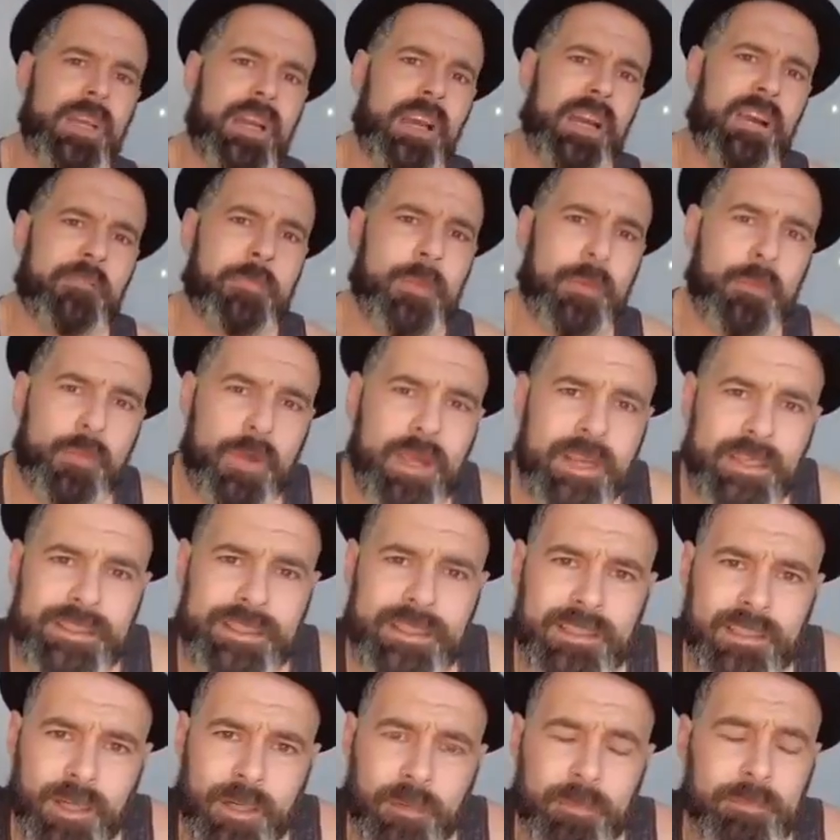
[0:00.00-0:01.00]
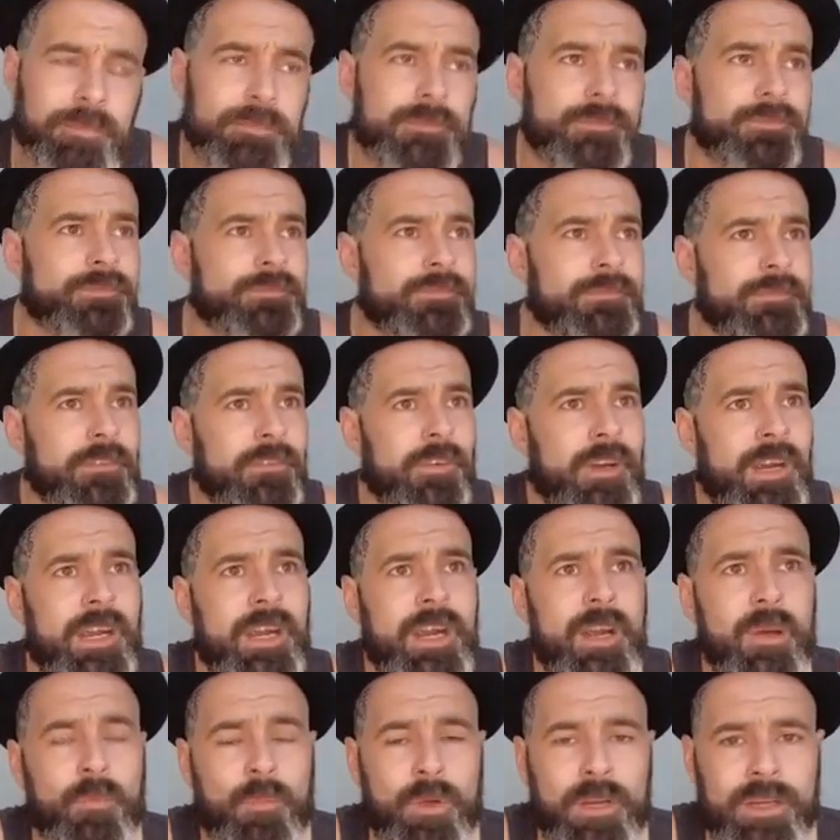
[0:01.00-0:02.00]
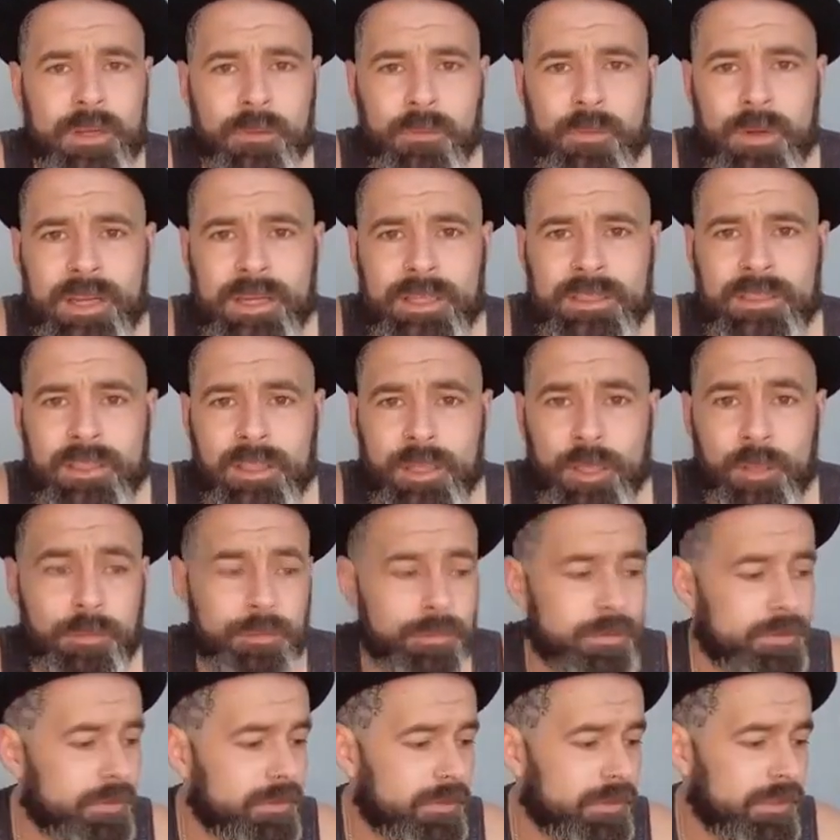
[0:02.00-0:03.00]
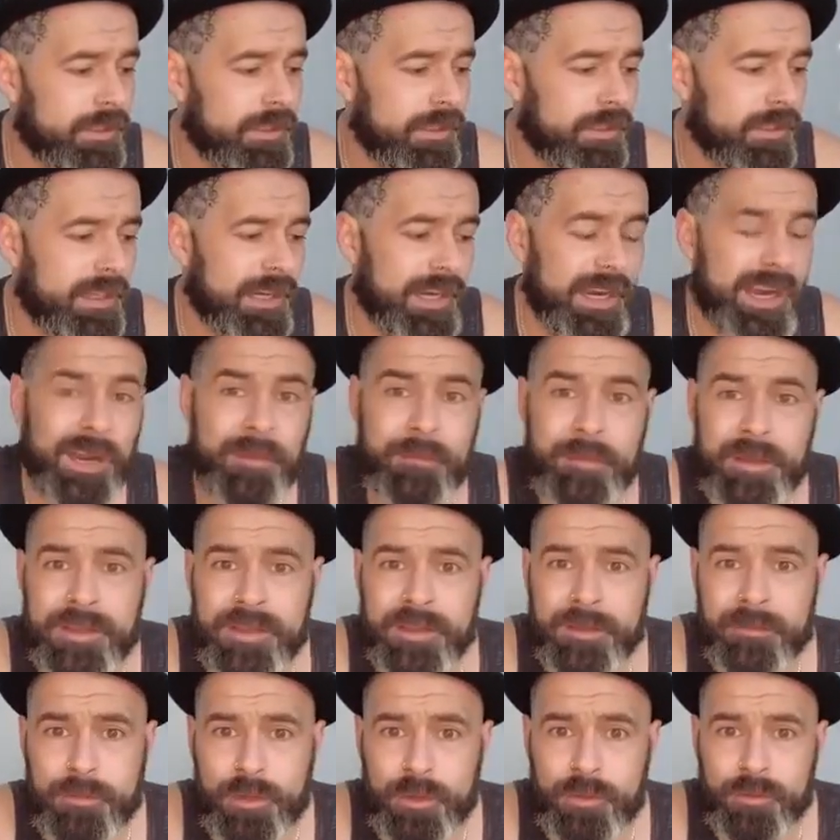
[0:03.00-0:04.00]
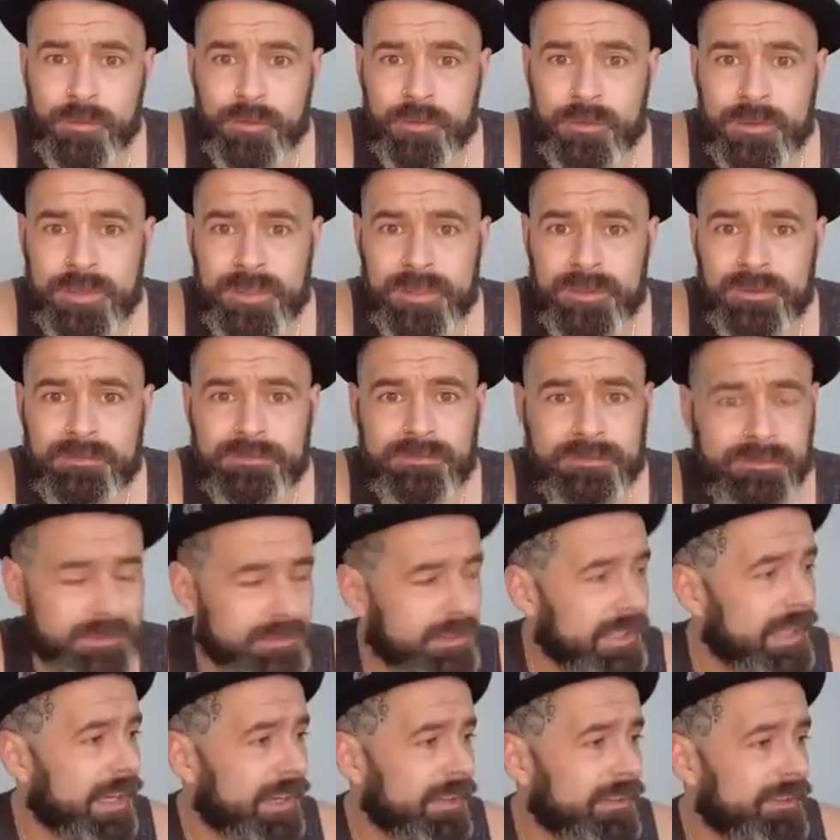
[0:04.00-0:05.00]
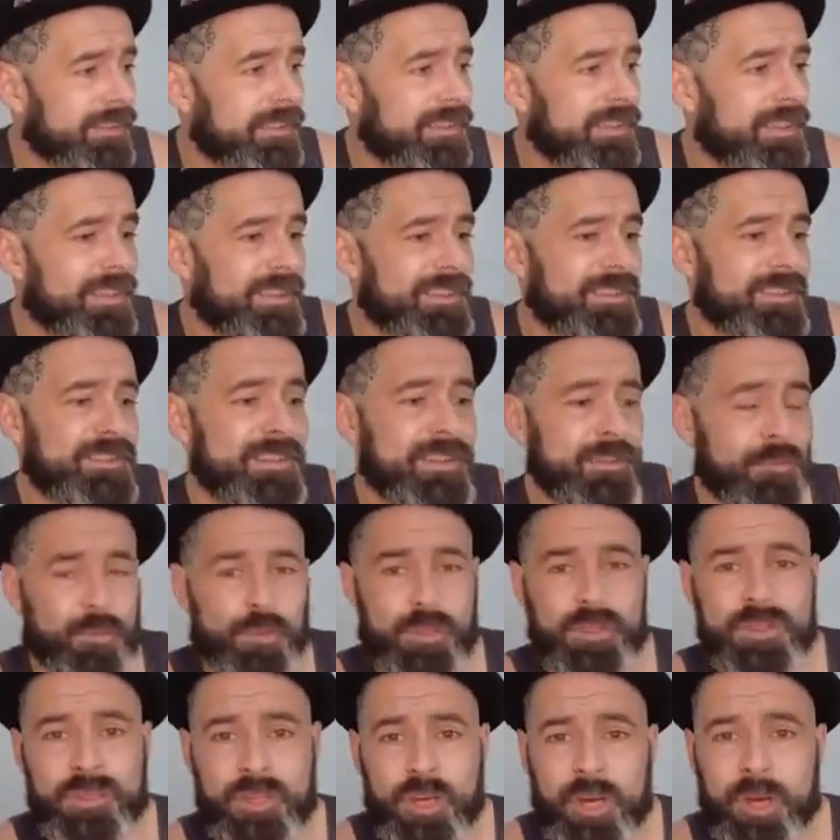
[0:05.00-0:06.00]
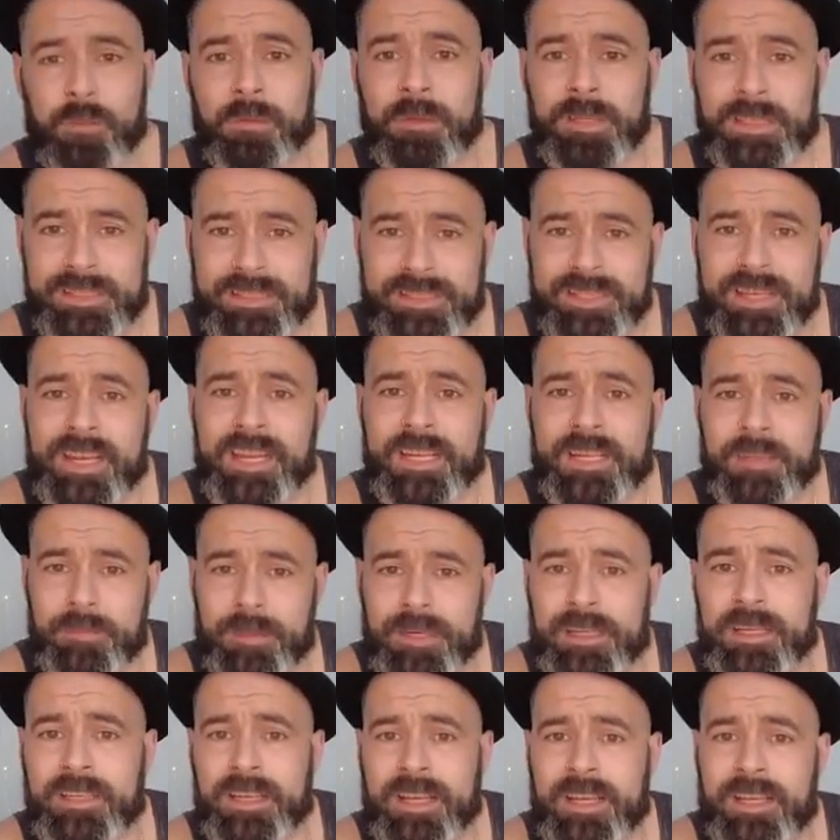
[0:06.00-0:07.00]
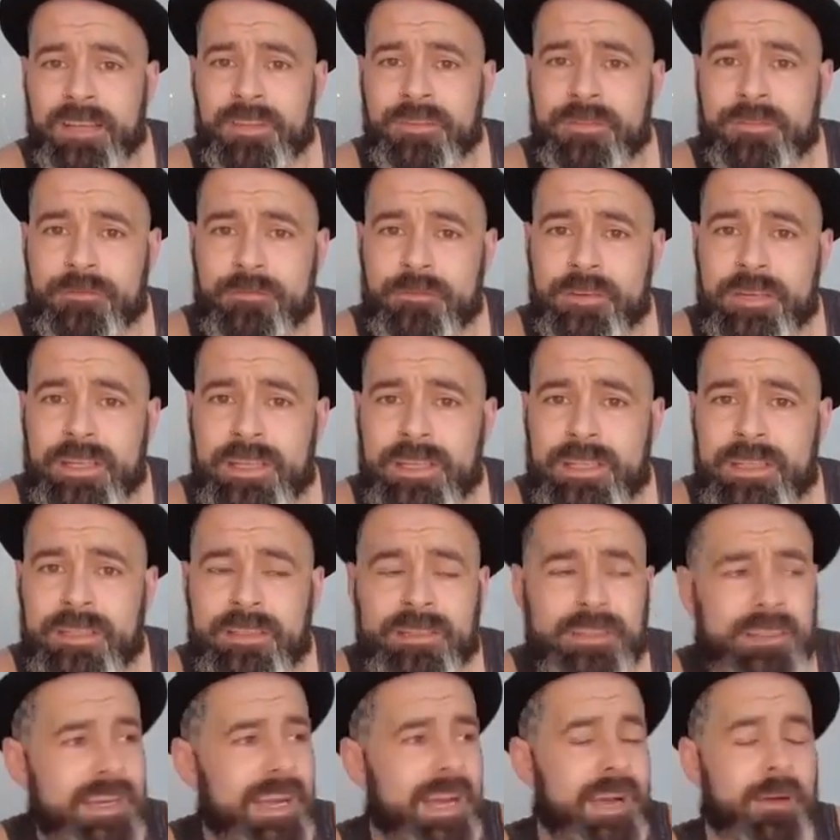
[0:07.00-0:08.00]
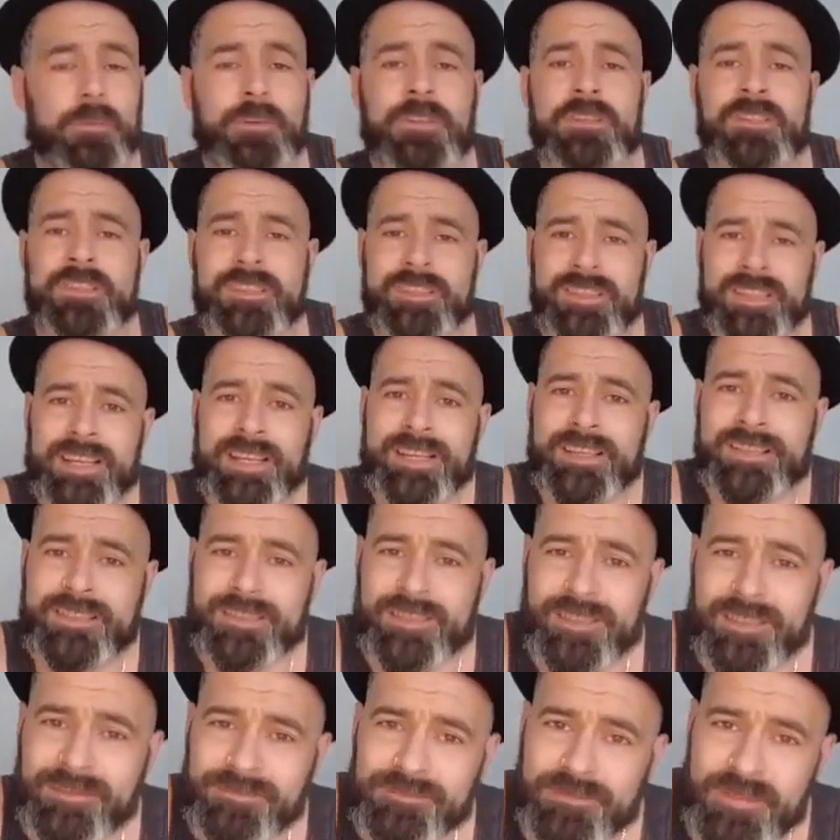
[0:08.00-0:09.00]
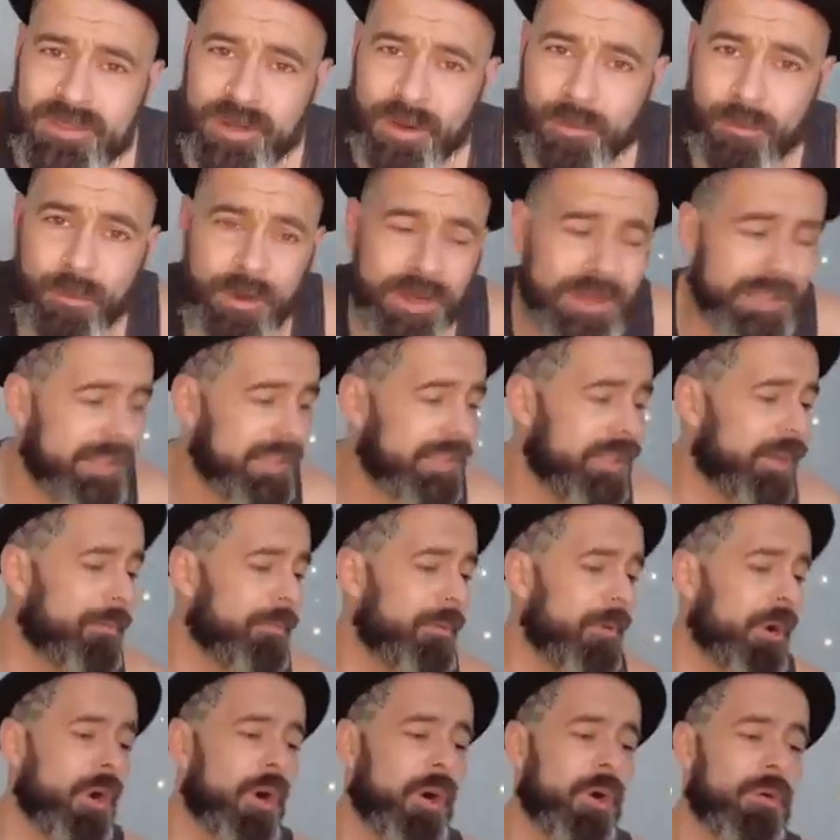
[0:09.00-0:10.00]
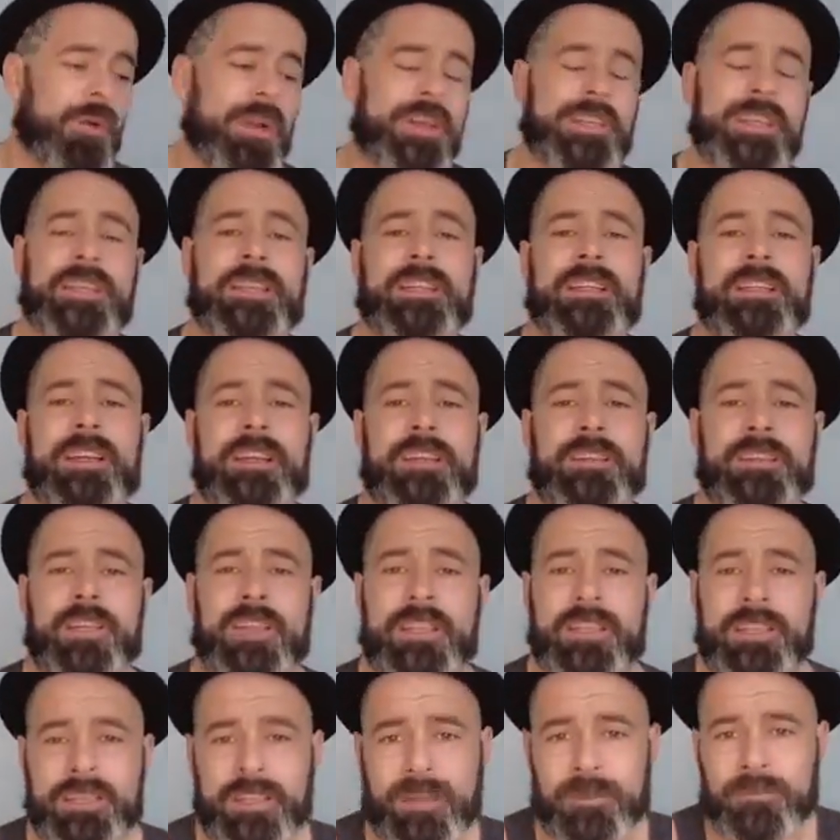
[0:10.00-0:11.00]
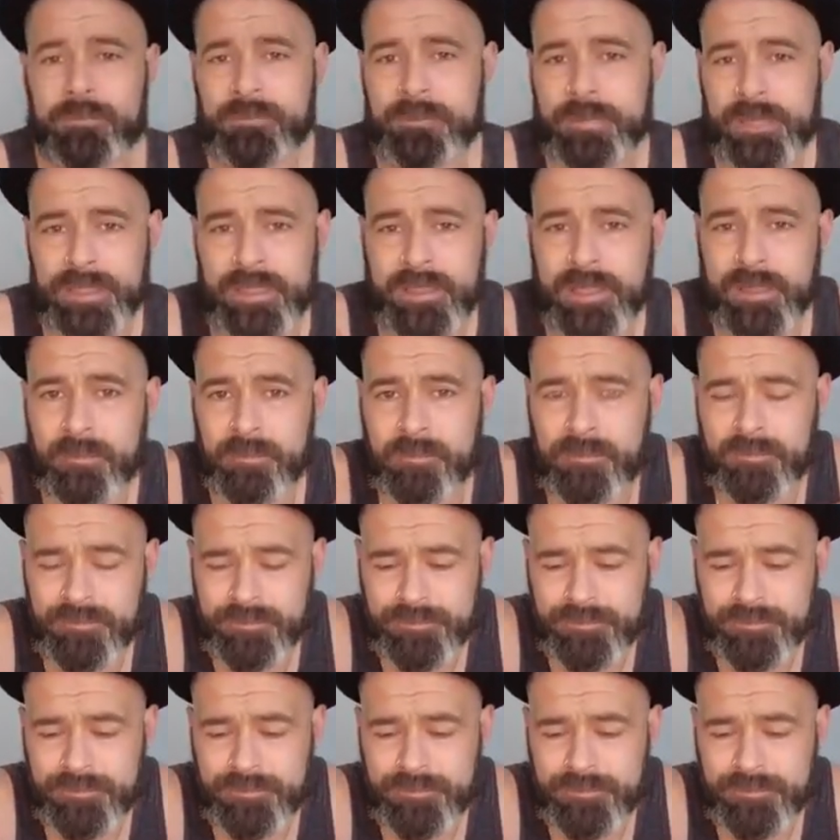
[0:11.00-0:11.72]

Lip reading: I've been waking up, right? And when I wake up, I'm in the mood that would normally take me like 3 hours to get to. So I'm waking up already in that